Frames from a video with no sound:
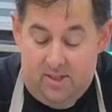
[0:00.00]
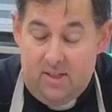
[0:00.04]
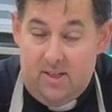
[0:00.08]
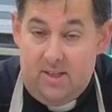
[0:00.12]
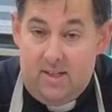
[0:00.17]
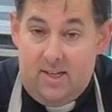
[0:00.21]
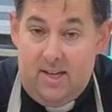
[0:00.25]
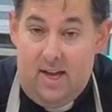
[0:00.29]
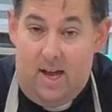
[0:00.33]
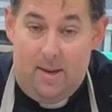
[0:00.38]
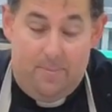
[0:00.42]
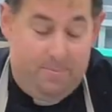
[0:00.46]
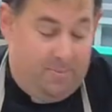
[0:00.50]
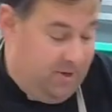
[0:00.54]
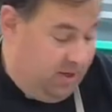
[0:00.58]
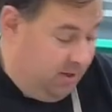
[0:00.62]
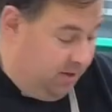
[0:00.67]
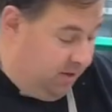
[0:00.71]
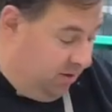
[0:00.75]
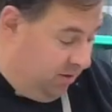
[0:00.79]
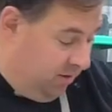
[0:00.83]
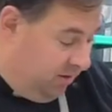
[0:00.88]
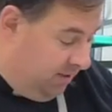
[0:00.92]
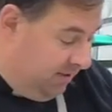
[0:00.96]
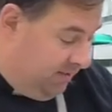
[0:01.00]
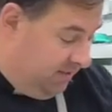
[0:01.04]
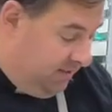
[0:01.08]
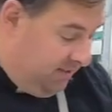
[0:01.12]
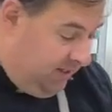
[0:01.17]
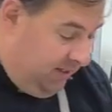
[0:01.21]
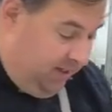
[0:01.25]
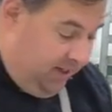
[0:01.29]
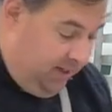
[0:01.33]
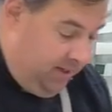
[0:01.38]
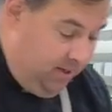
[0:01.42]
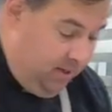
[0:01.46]
to the top there, you can
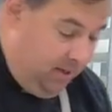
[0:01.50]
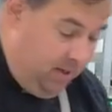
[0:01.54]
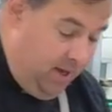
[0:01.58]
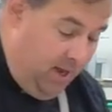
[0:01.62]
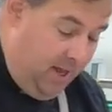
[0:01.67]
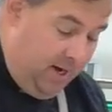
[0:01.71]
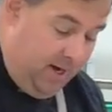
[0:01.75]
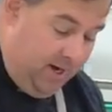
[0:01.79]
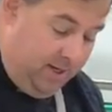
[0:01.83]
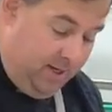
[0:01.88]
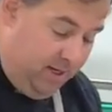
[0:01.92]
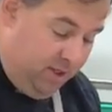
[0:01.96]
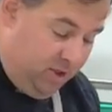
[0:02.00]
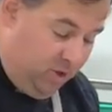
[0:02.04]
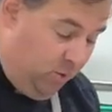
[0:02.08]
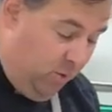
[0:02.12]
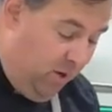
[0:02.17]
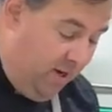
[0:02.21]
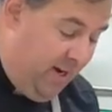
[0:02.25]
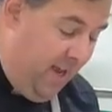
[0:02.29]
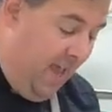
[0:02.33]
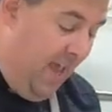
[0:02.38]
see. And on each one,